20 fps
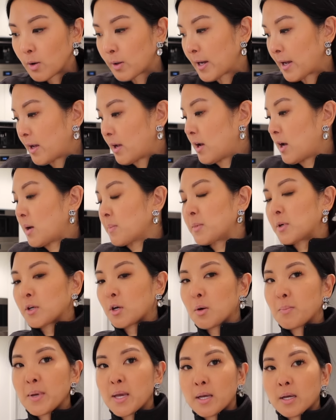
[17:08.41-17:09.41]
Okay, I'm gonna
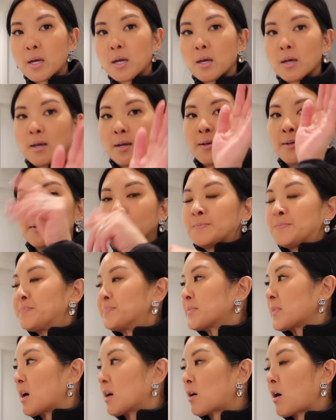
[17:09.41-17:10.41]
go make
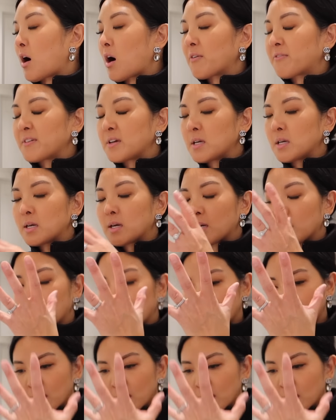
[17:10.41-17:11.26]
a coffee